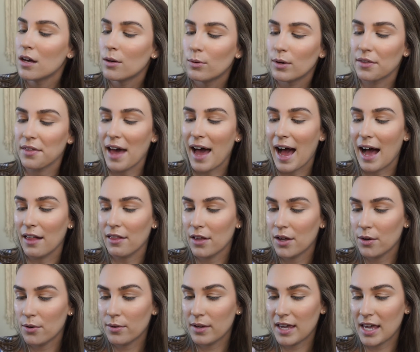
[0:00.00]
with
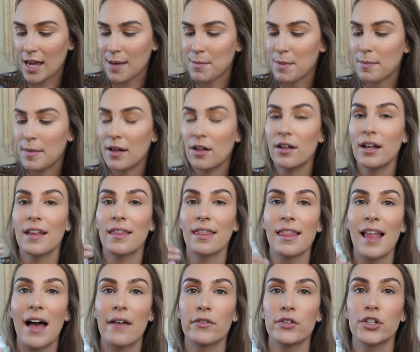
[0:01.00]
aloe, chamomile, and
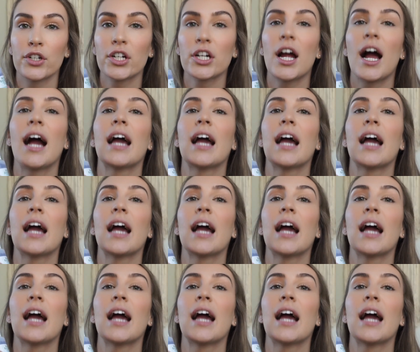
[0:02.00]
lavender.